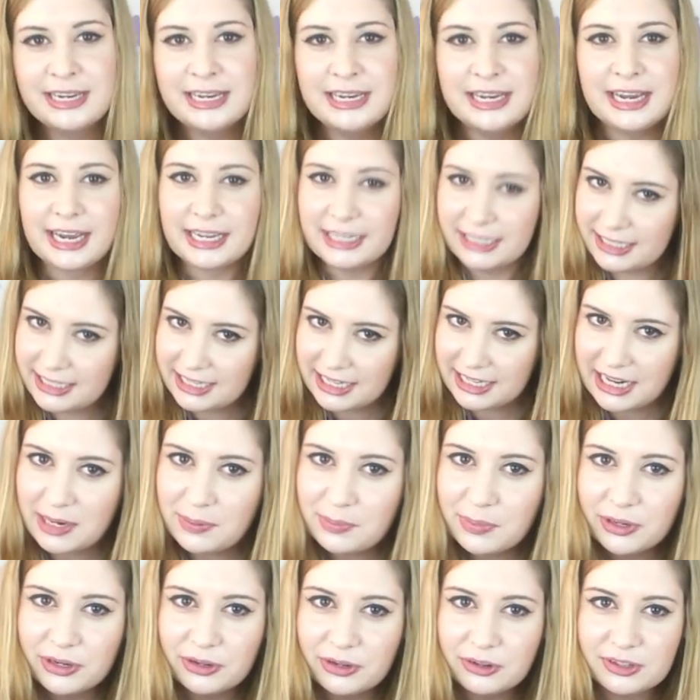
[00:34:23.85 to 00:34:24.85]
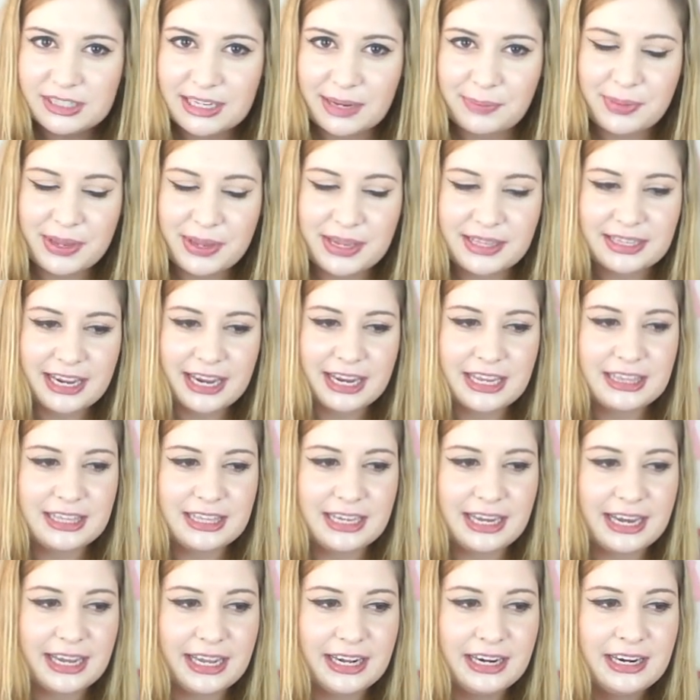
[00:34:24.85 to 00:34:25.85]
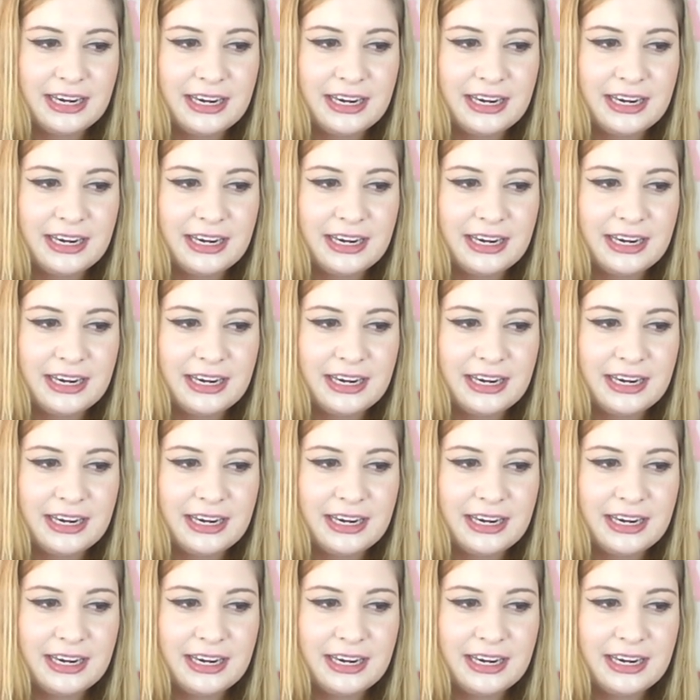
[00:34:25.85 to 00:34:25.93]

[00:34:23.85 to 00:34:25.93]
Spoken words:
a demon or something like that.